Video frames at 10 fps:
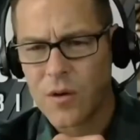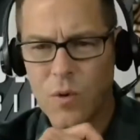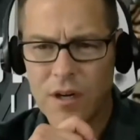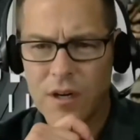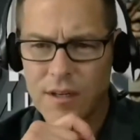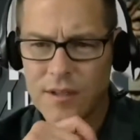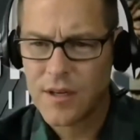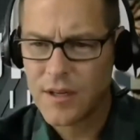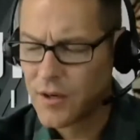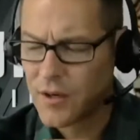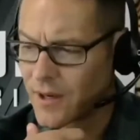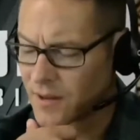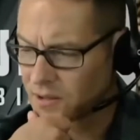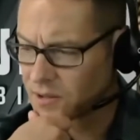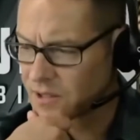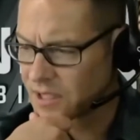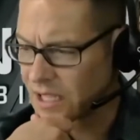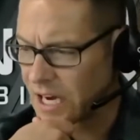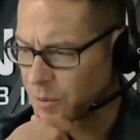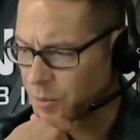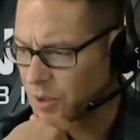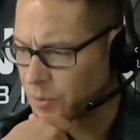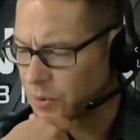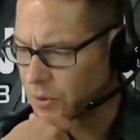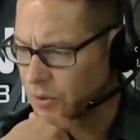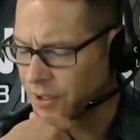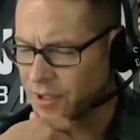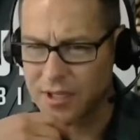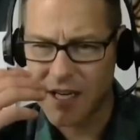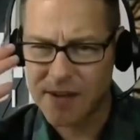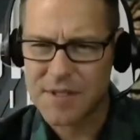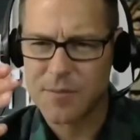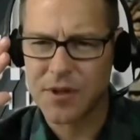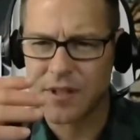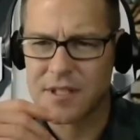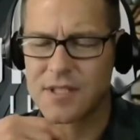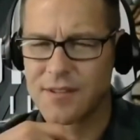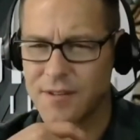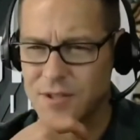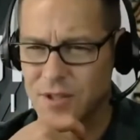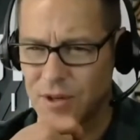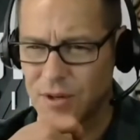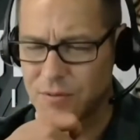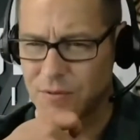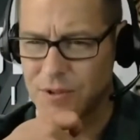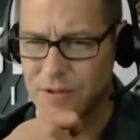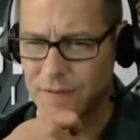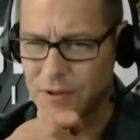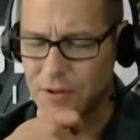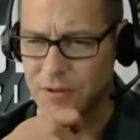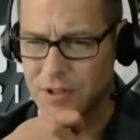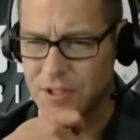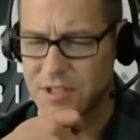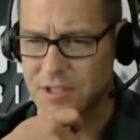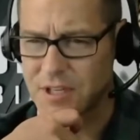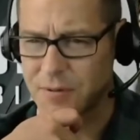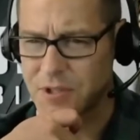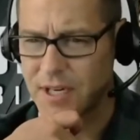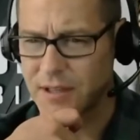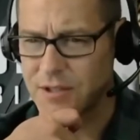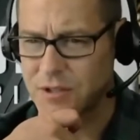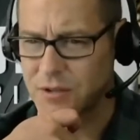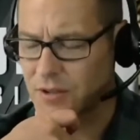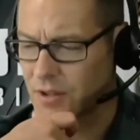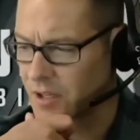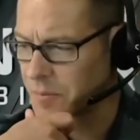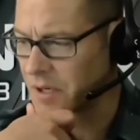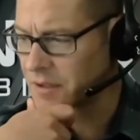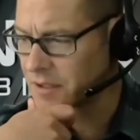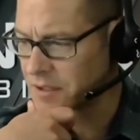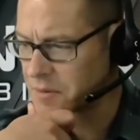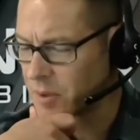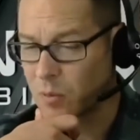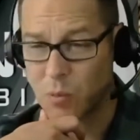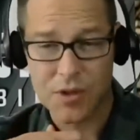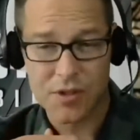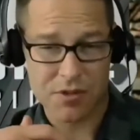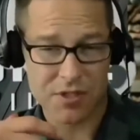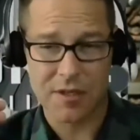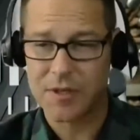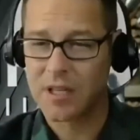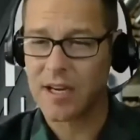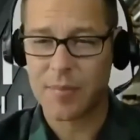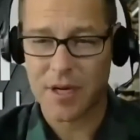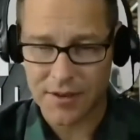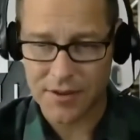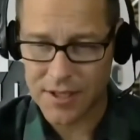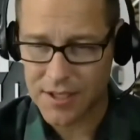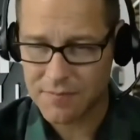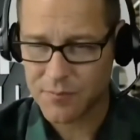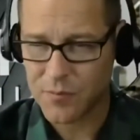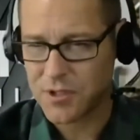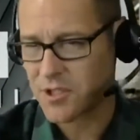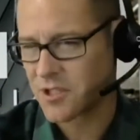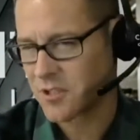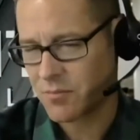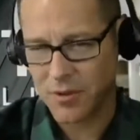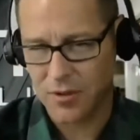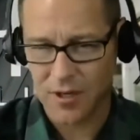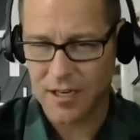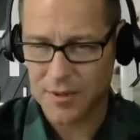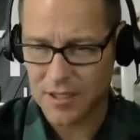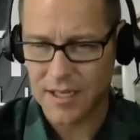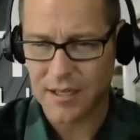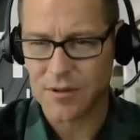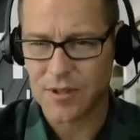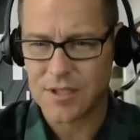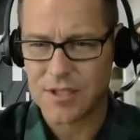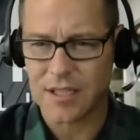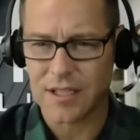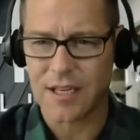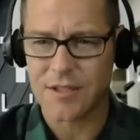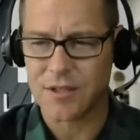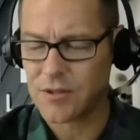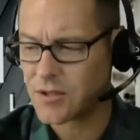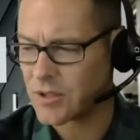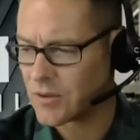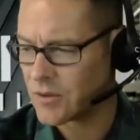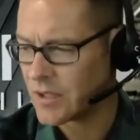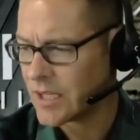Well, I think there's a lot of people and Ignite Visibility listeners, for you, this is, I would challenge you to think about this, but with something like Python, which is a programming language that allows you to,